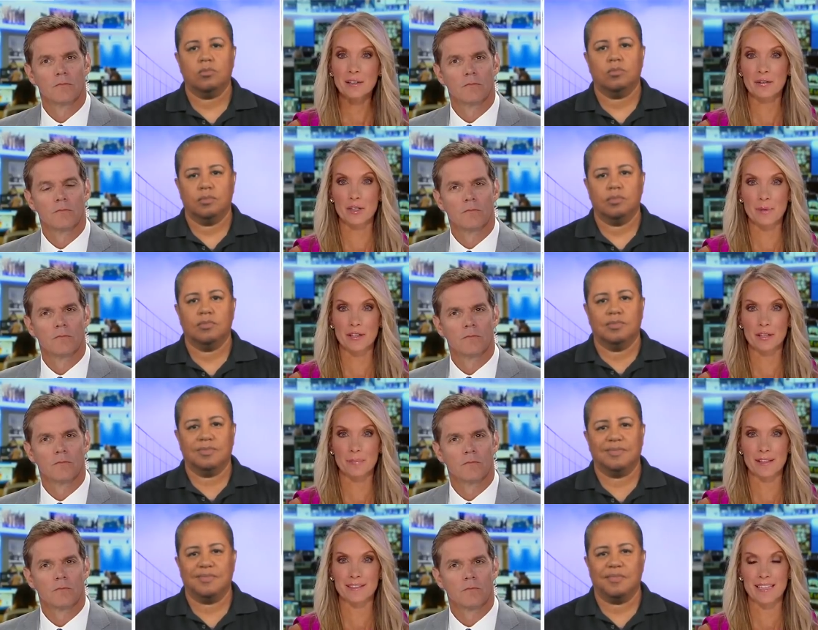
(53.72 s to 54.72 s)
Speaker 1: going to be hurt
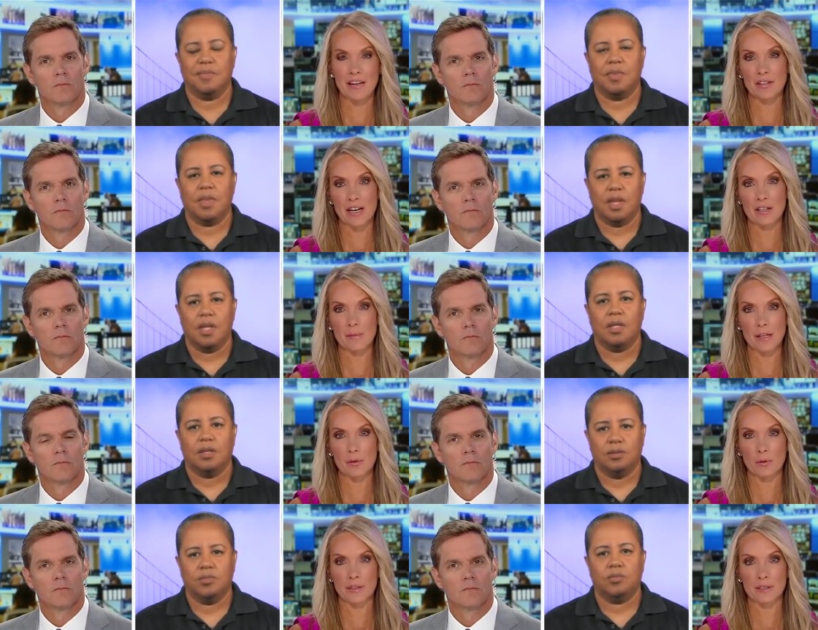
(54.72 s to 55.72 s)
because now they're not going to be able to
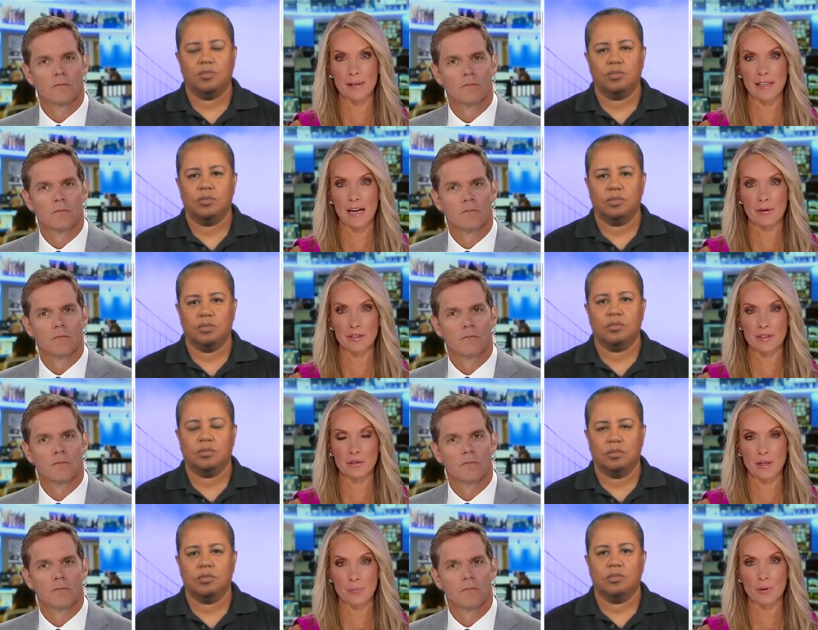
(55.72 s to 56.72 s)
work as many hours. It's a
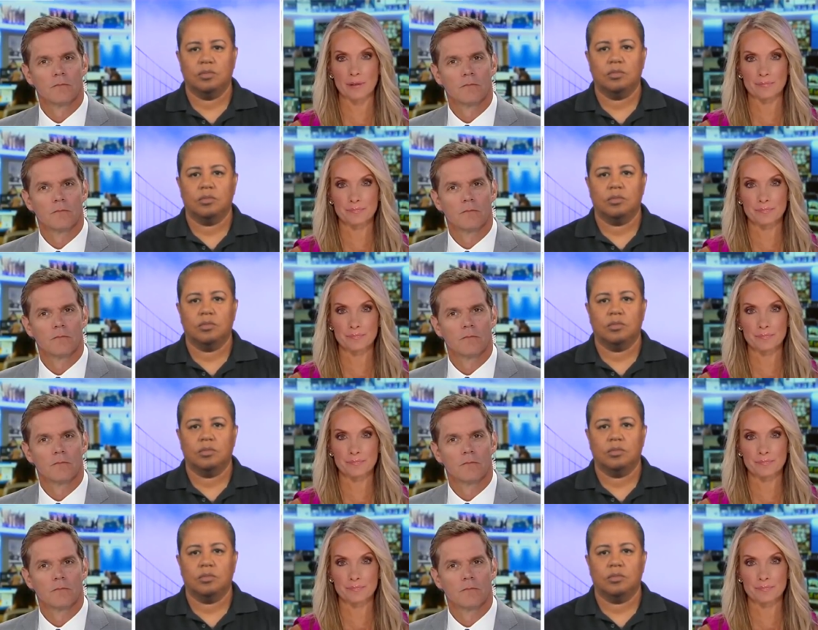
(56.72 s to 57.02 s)
great point.